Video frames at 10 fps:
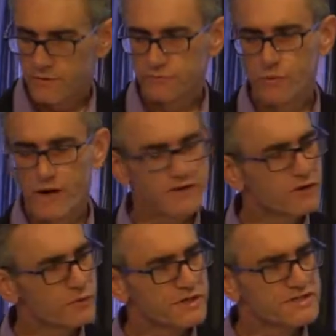So why
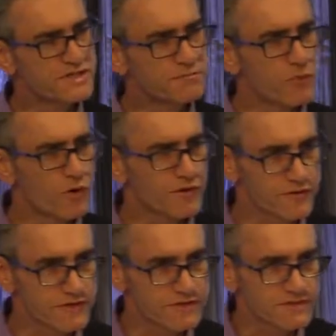don't we see more of
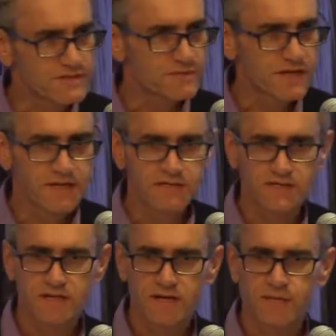this? It seems like it's
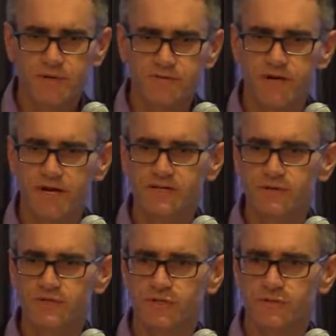a bit of an
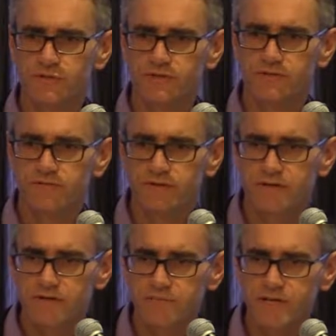ideal solution
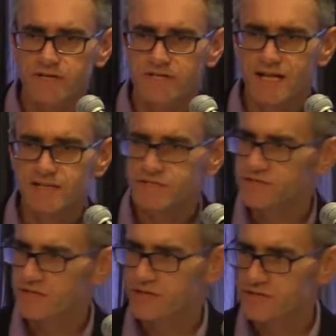for many
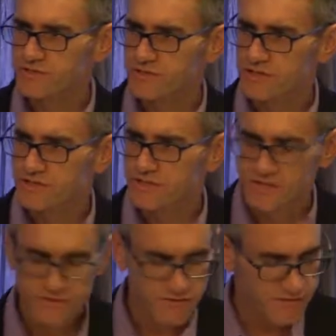challenges that the construction
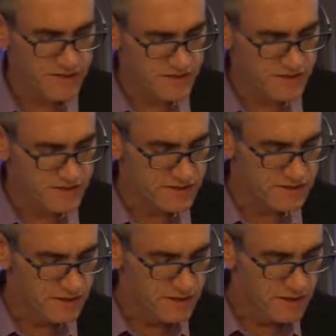industry faces.
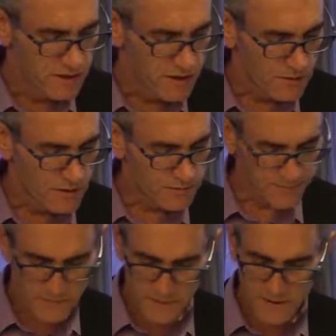Well,
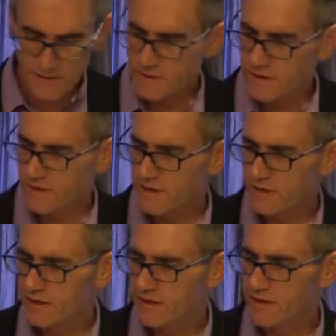
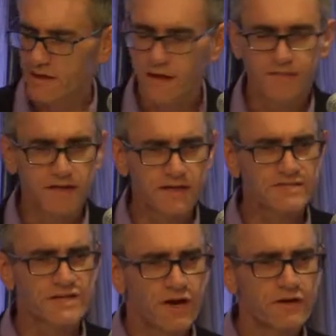I think
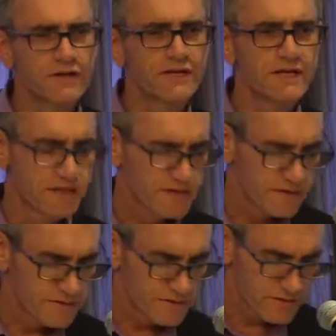it's currently
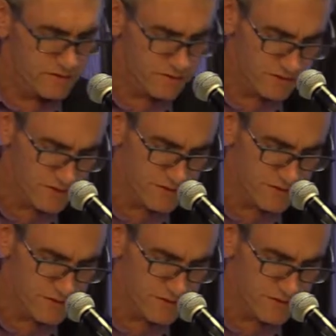the